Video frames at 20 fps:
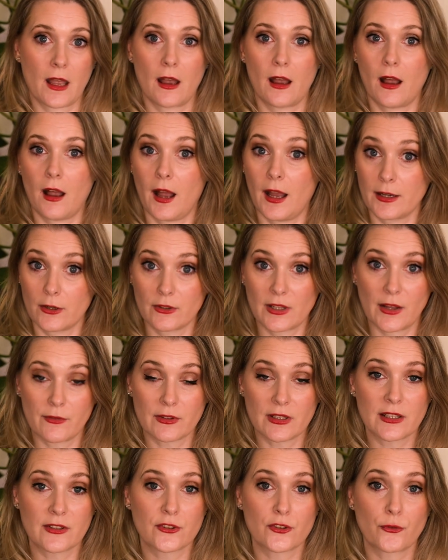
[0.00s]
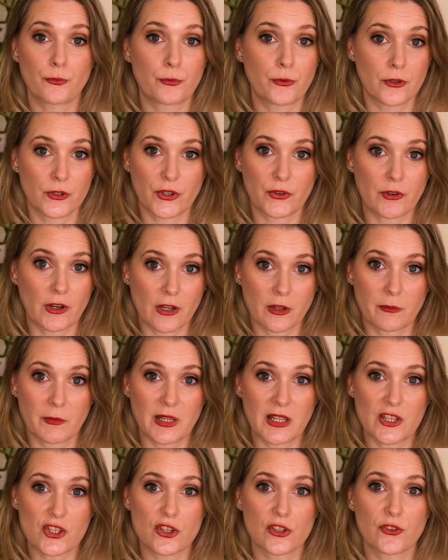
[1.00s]
I don't have a list of product
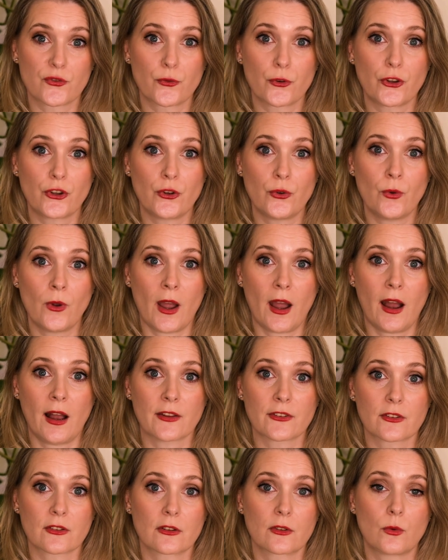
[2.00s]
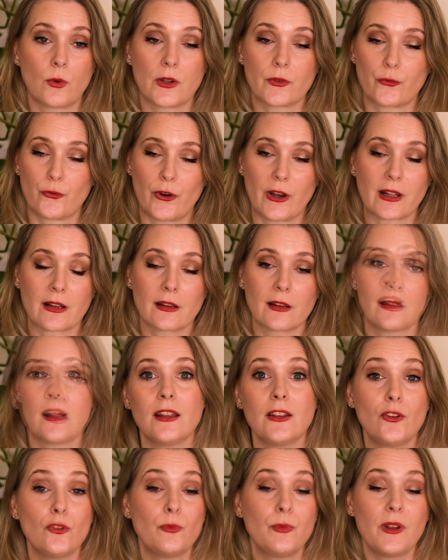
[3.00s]
recommendations for you, as, quite frankly,
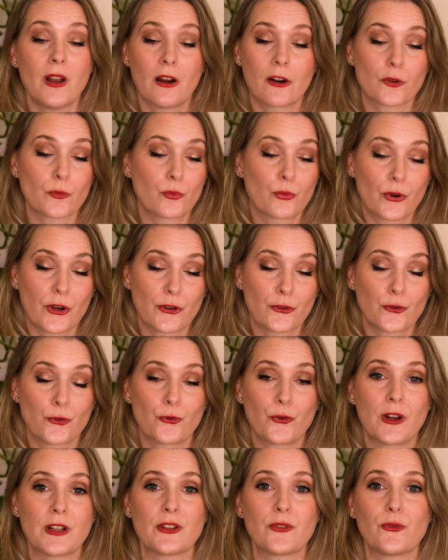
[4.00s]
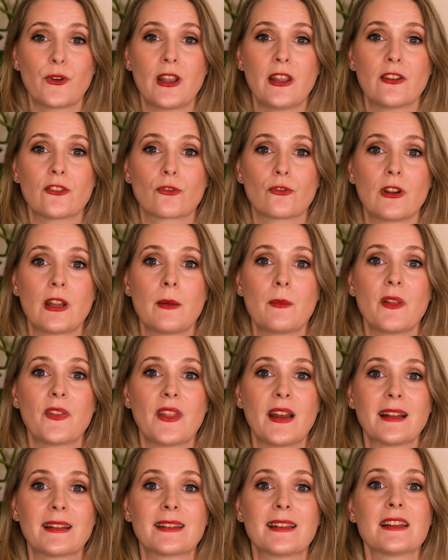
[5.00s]
you'd be hard-pressed to find a face cream
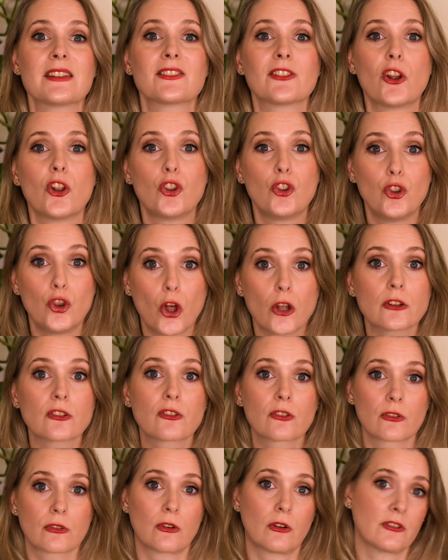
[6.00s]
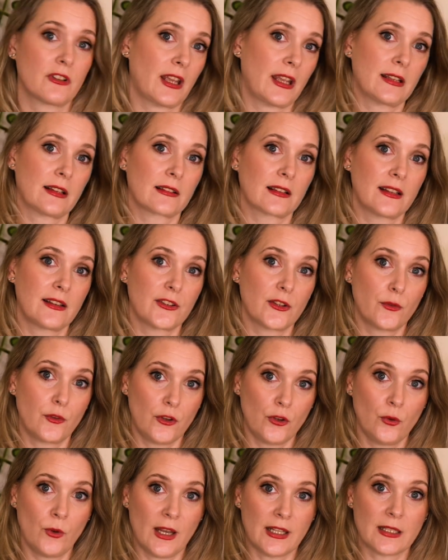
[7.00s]
that does not contain at least a
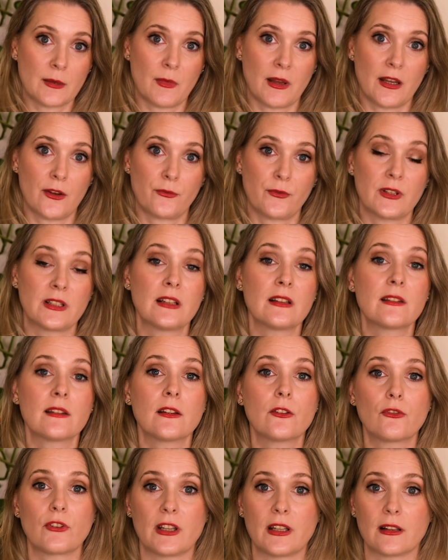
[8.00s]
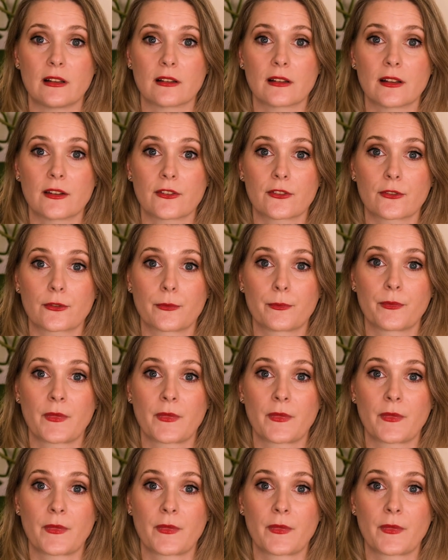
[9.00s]
few NMF in its ingredient list.